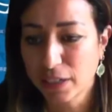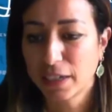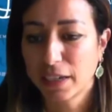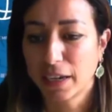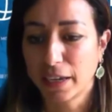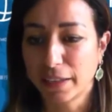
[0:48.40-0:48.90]

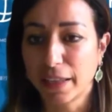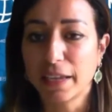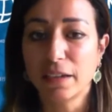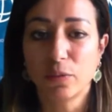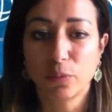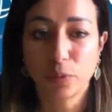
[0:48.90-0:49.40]
And
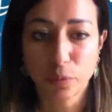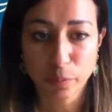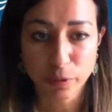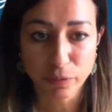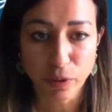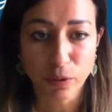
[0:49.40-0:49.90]
then we will
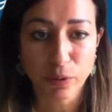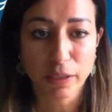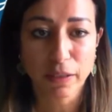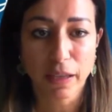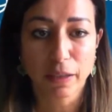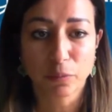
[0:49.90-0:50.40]
be following
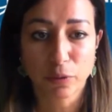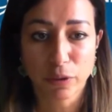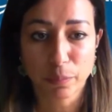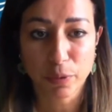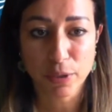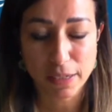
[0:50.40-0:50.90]
that with
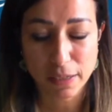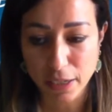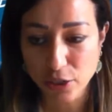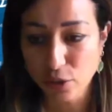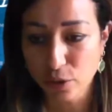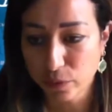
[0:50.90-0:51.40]
a
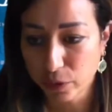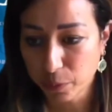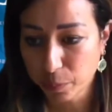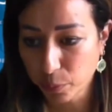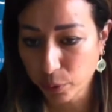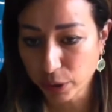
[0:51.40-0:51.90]
presentation of the
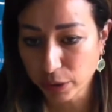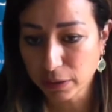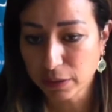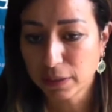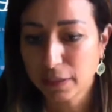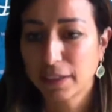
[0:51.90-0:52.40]
report,
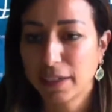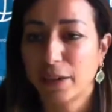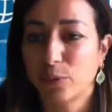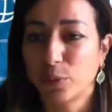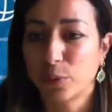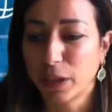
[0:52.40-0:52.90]
and
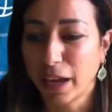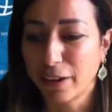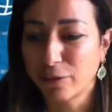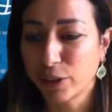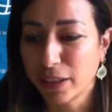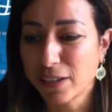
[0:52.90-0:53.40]
we will have
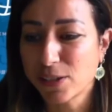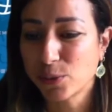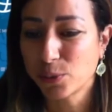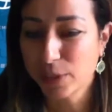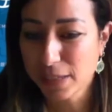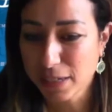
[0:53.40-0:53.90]
with us
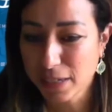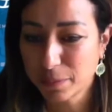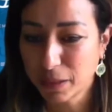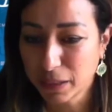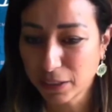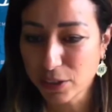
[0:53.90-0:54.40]
two esteemed
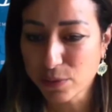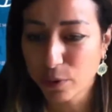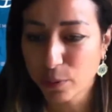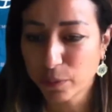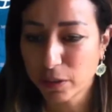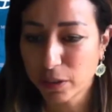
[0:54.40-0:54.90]
leaders
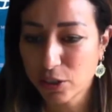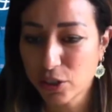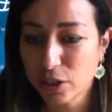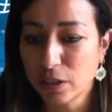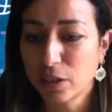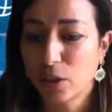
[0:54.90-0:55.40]
from the
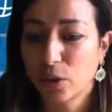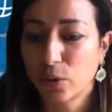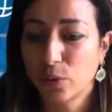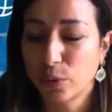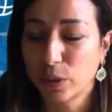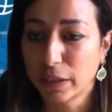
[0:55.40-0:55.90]
region
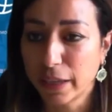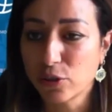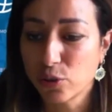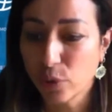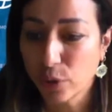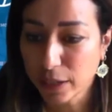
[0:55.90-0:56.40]
who will then
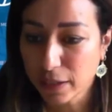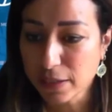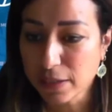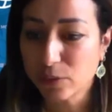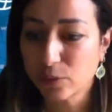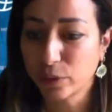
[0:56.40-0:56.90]
join
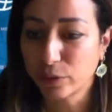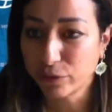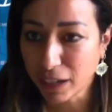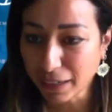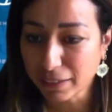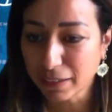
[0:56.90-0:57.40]
us to
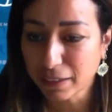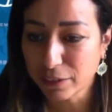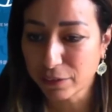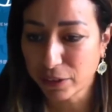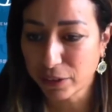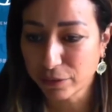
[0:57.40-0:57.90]
reflect and
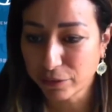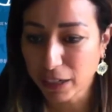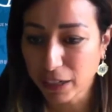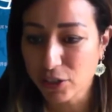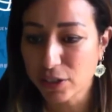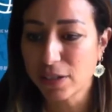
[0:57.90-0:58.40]
give their
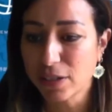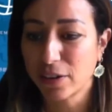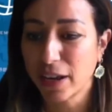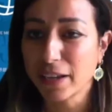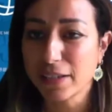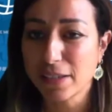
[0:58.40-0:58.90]
reflections, Her
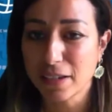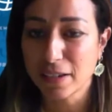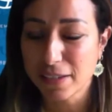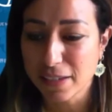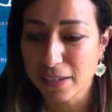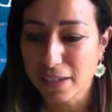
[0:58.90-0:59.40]

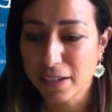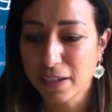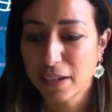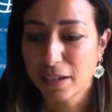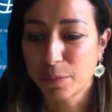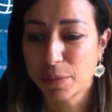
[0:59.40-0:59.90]
Excellency
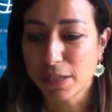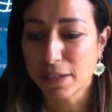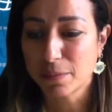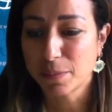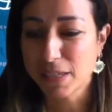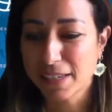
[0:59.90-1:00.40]

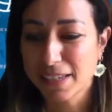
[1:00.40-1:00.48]
Mrs.